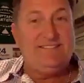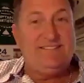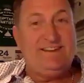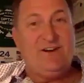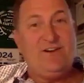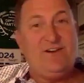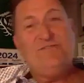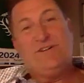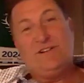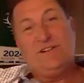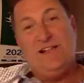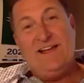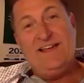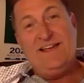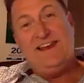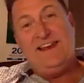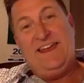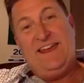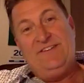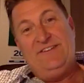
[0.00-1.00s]
care of your
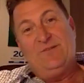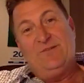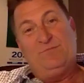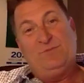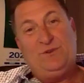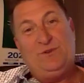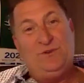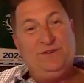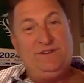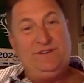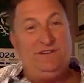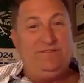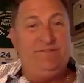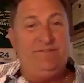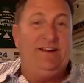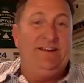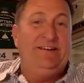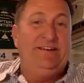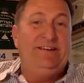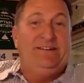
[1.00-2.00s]
client and your employee,
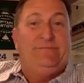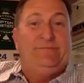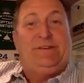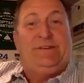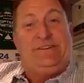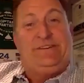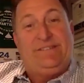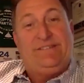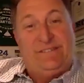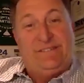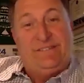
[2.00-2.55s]
right? I mean,